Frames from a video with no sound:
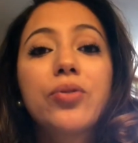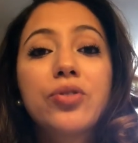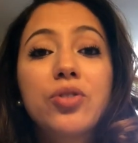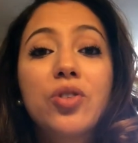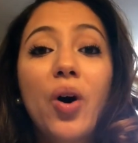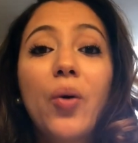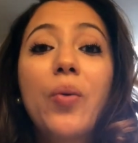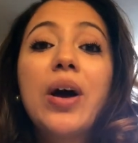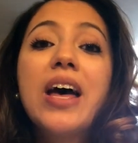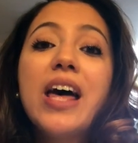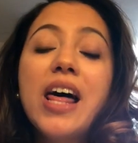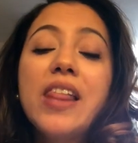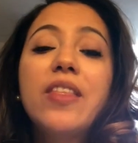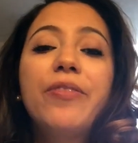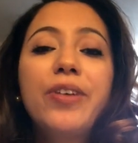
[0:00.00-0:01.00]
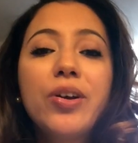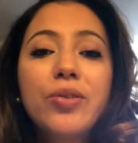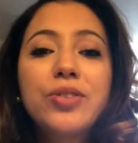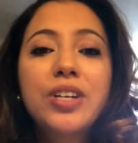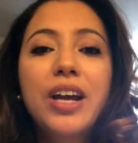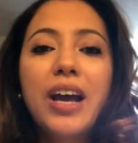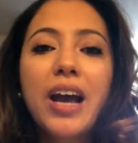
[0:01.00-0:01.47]
So in the video
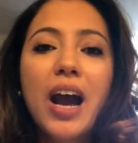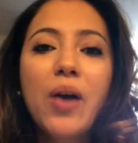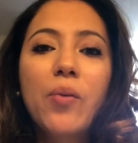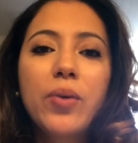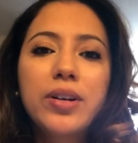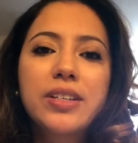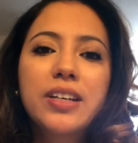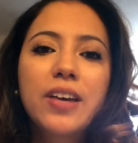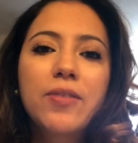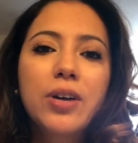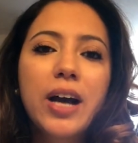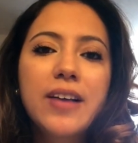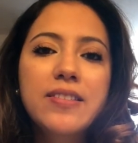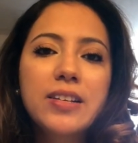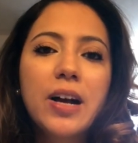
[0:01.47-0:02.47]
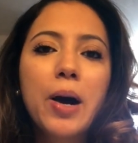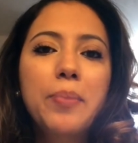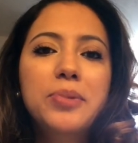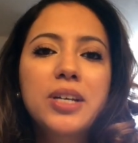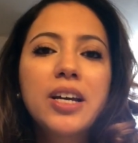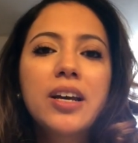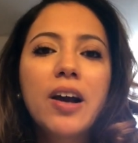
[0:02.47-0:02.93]
today, I wanted to give you guys an
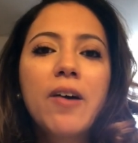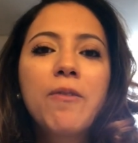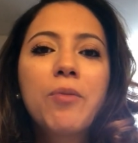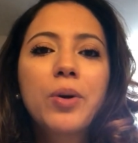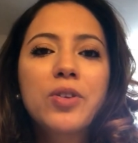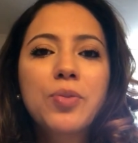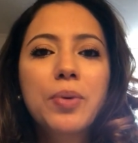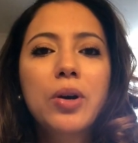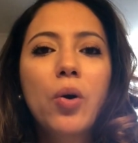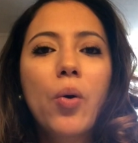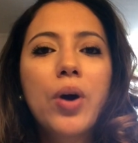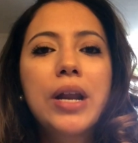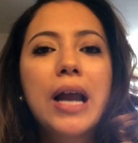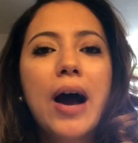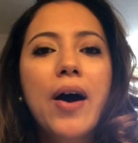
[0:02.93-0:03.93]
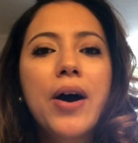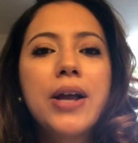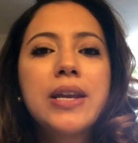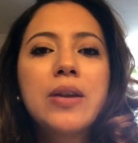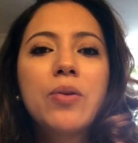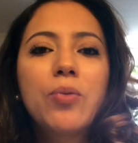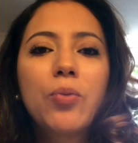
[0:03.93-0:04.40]
update of what's been going
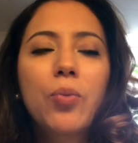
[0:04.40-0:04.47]
on